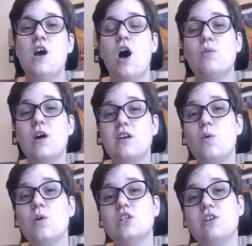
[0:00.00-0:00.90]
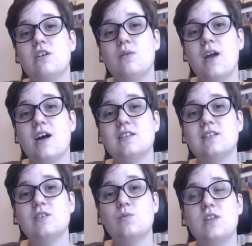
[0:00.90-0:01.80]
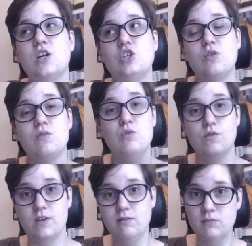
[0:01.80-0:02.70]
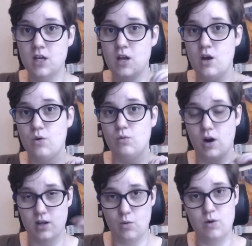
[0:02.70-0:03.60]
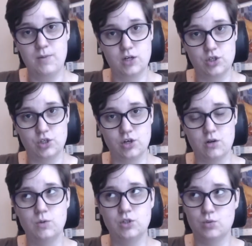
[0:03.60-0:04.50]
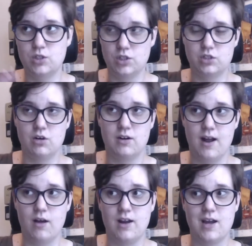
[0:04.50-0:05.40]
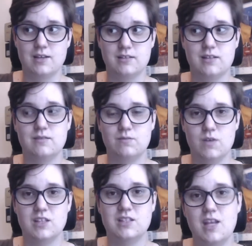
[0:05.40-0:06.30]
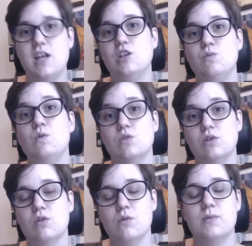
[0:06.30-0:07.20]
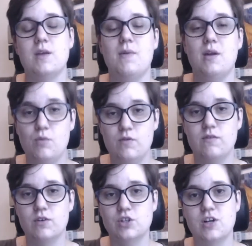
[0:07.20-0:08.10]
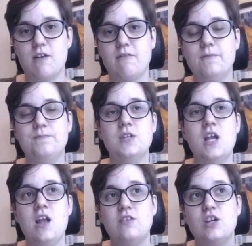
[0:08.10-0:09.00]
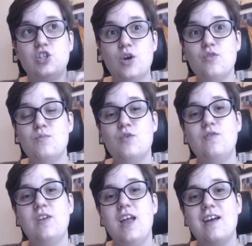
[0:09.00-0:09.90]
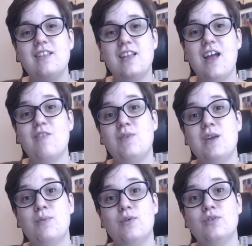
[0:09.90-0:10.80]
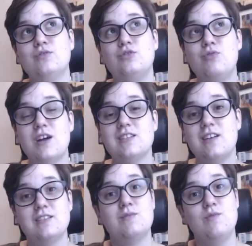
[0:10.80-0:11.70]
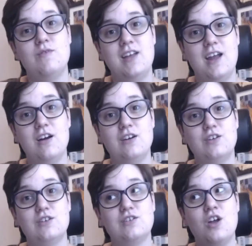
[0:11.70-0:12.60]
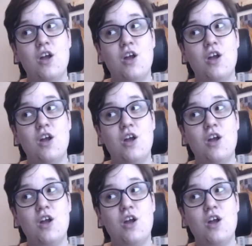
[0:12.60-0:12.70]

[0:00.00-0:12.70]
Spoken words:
A Rocky Horror Shadow Cast is when they show the movie, Rocky Horror Picture Show, which originally started out as a stage musical, but they made a movie version of it. They show the movie, and then they have people dressed as the movie characters